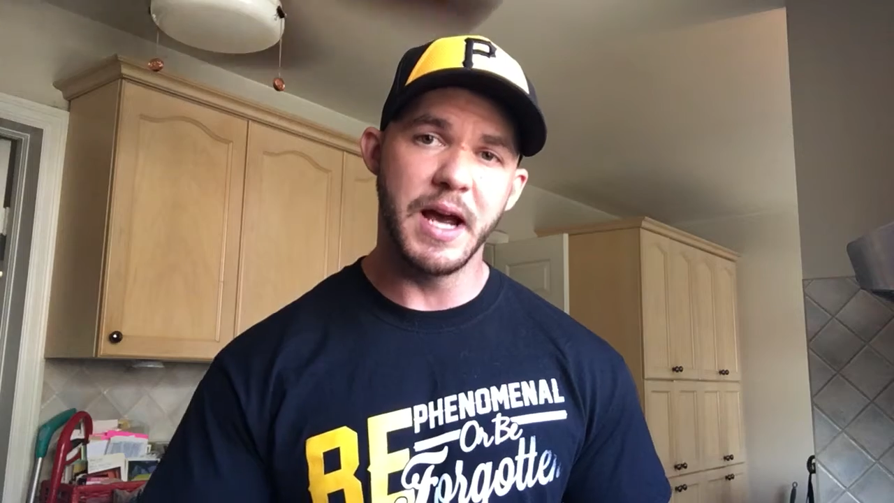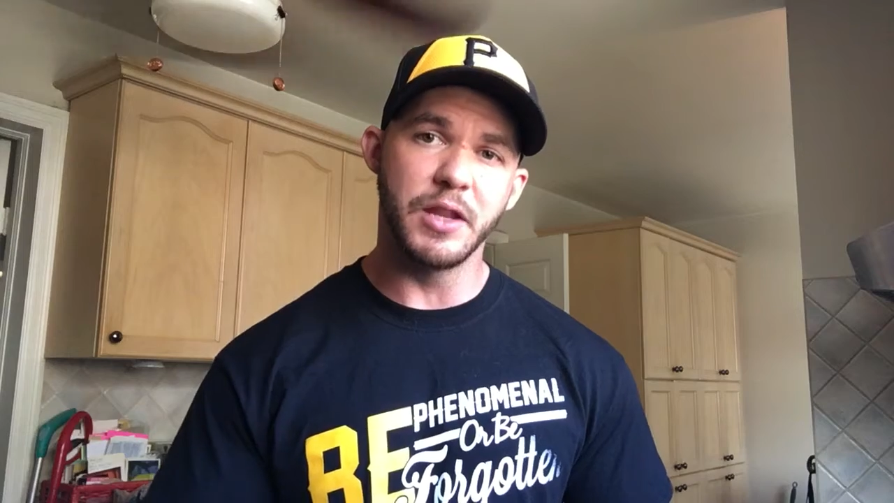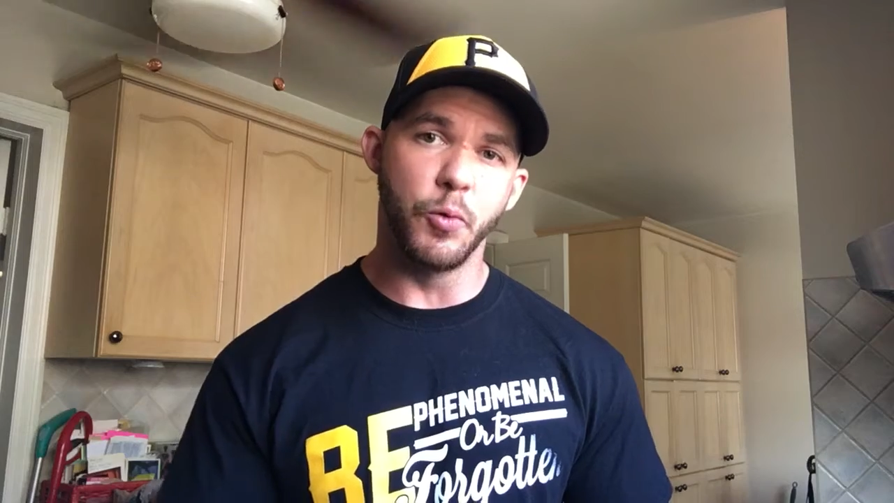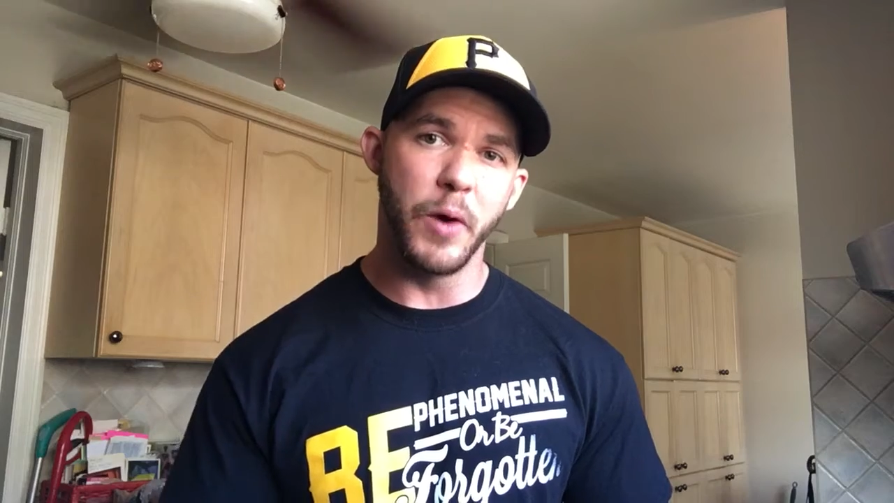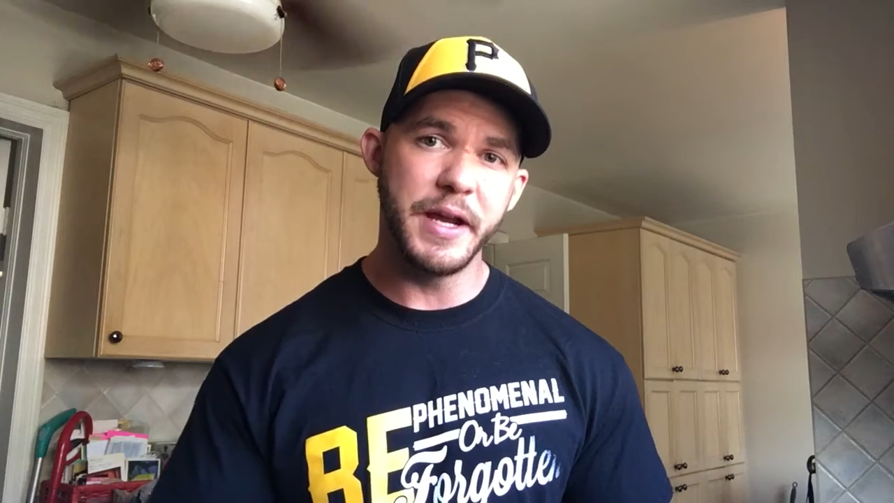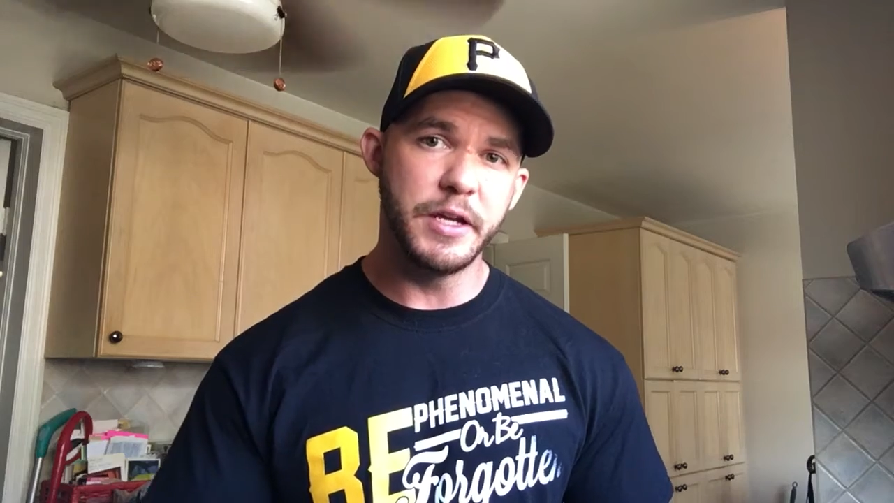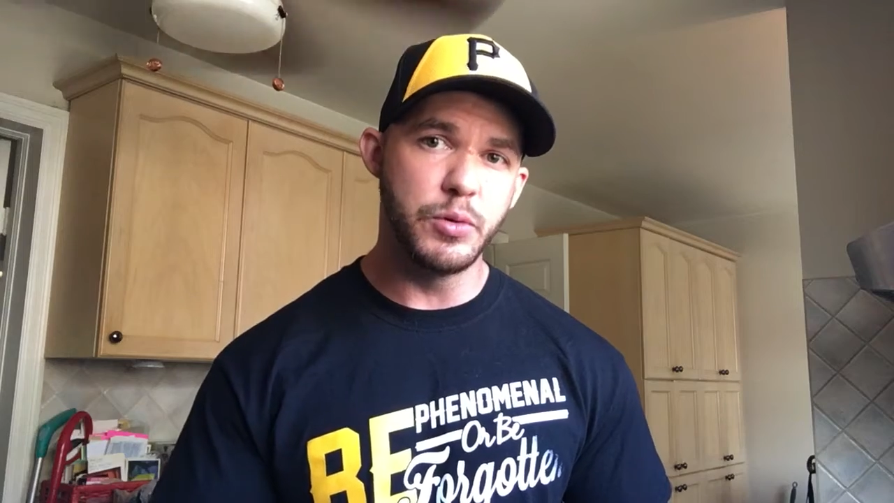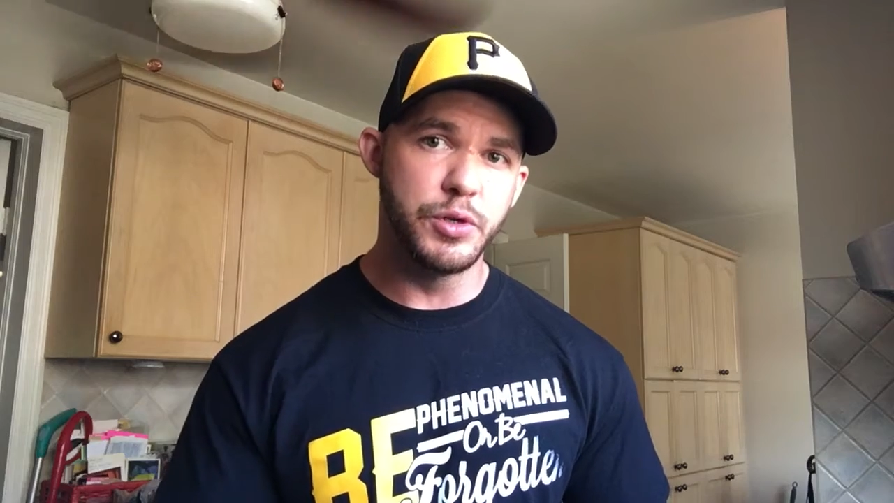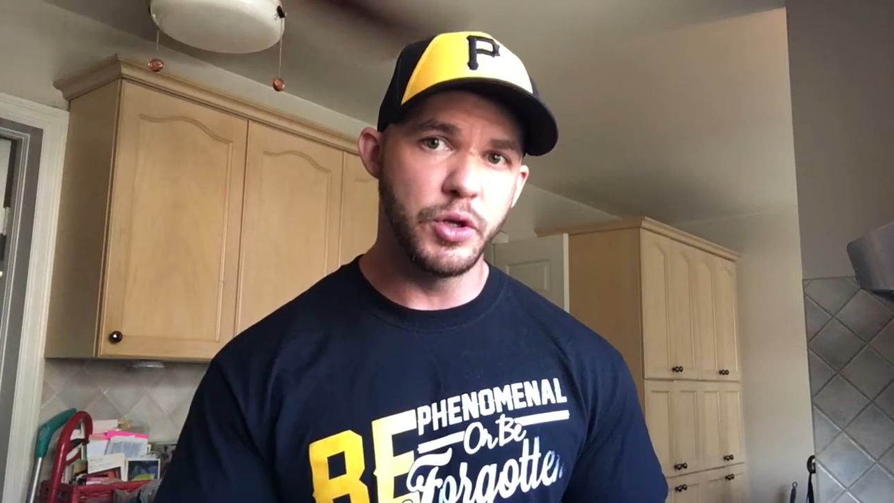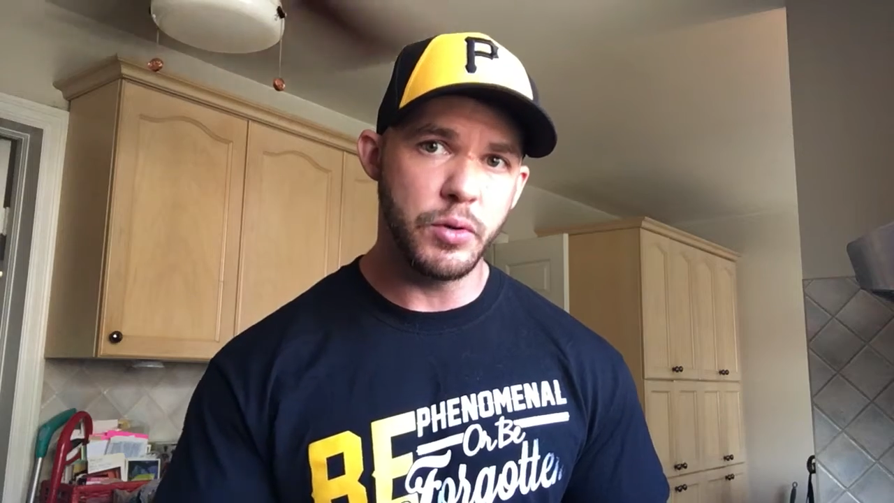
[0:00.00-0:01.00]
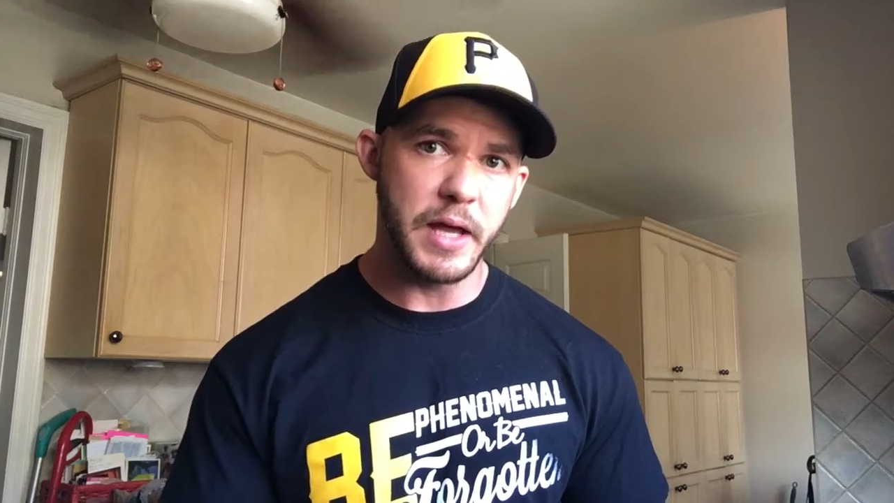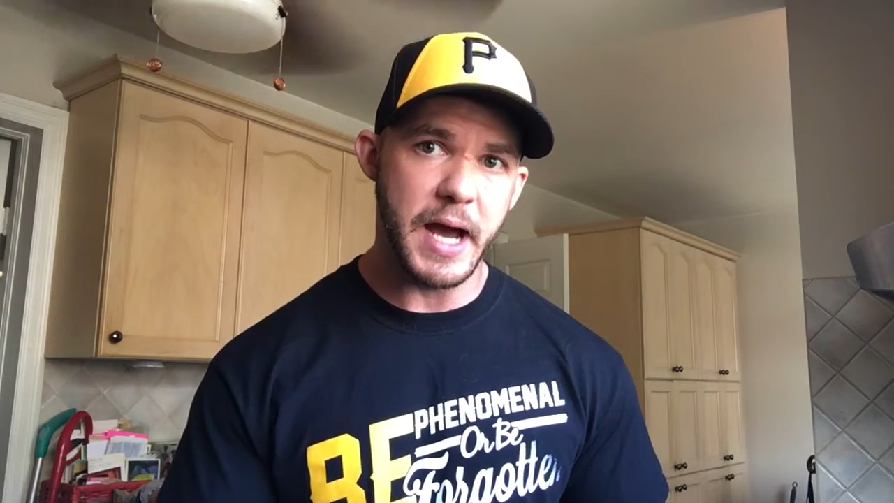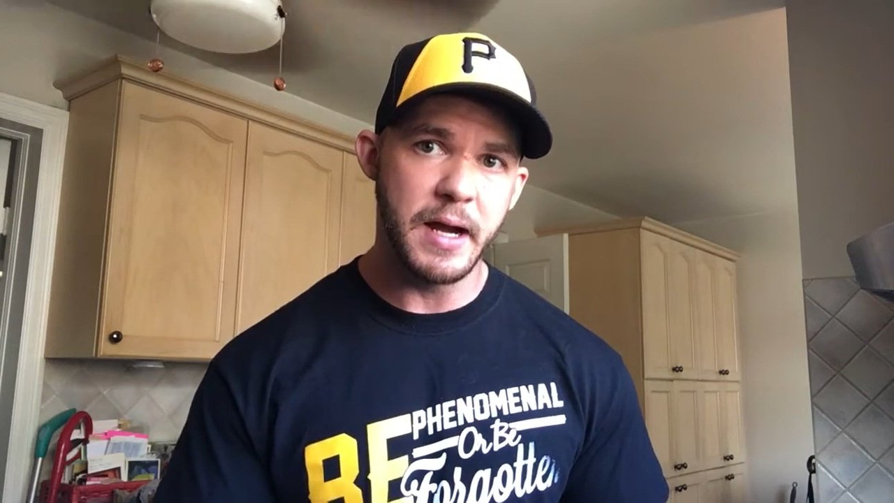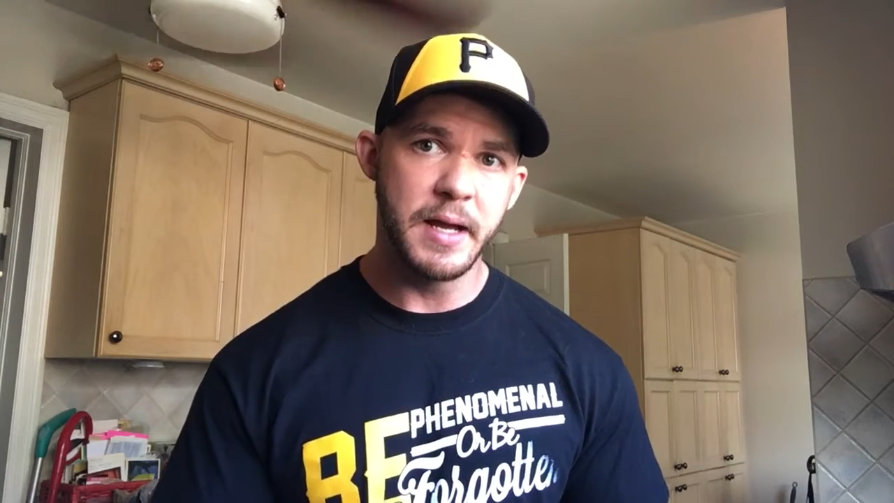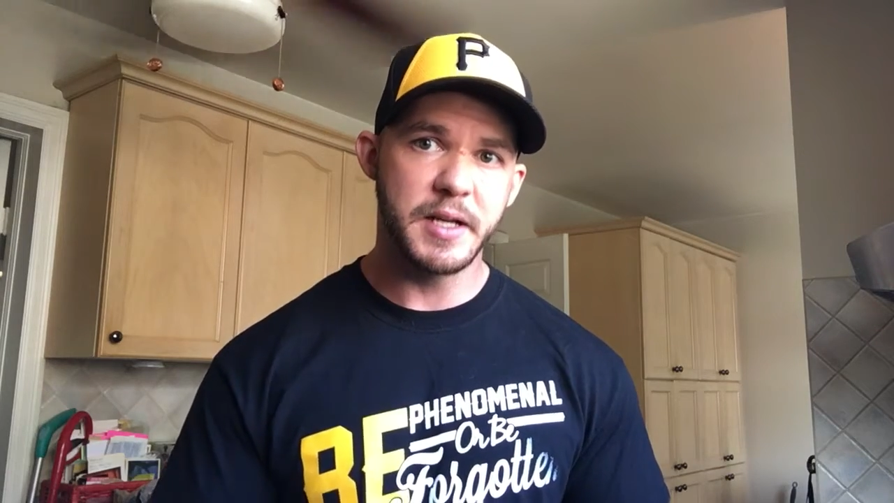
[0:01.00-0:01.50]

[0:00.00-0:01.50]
and the way you do that